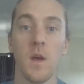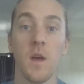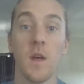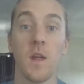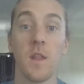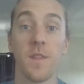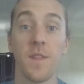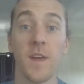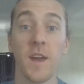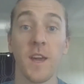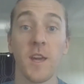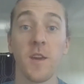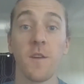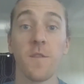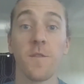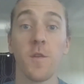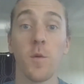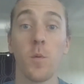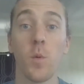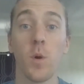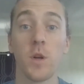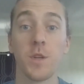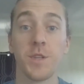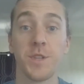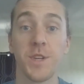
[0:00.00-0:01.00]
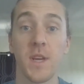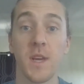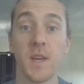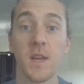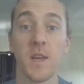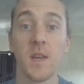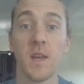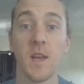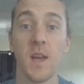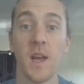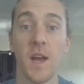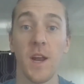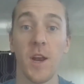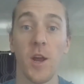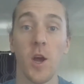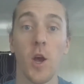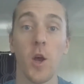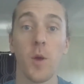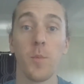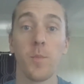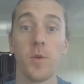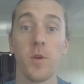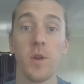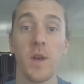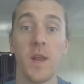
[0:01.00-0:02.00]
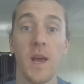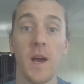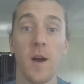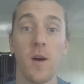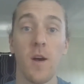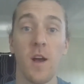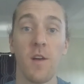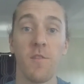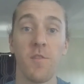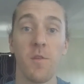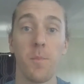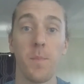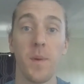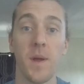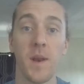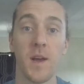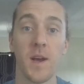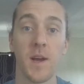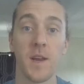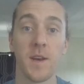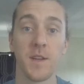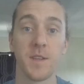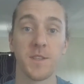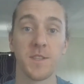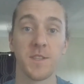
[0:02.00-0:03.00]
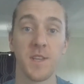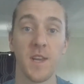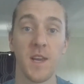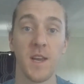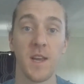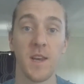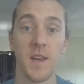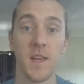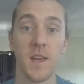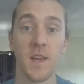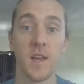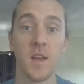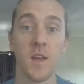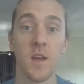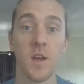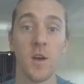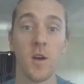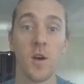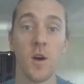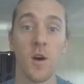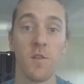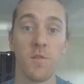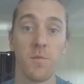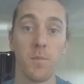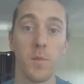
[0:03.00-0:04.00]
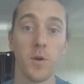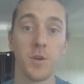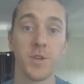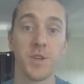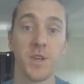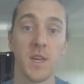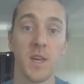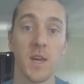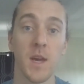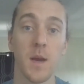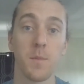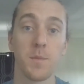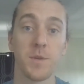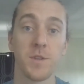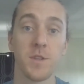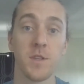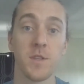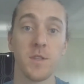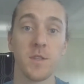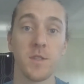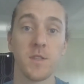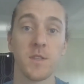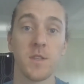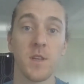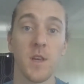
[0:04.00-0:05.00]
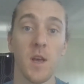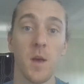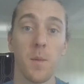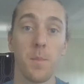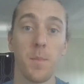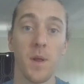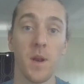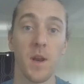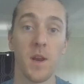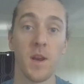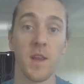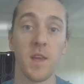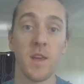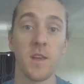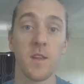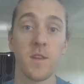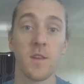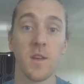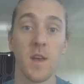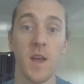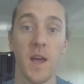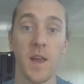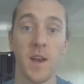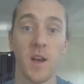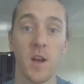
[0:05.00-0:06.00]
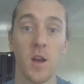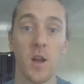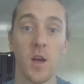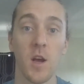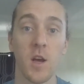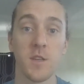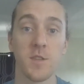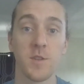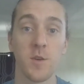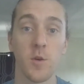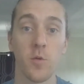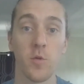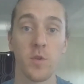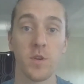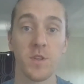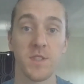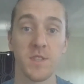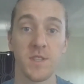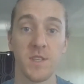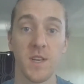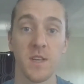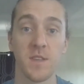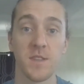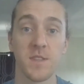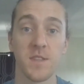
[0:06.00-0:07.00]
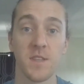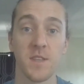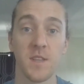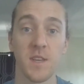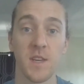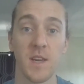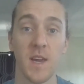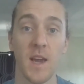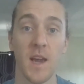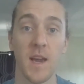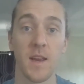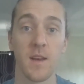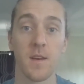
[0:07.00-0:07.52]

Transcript: Thank you for watching, and I hope you now have a better understanding of motion capture's ability to analyze or assess gait.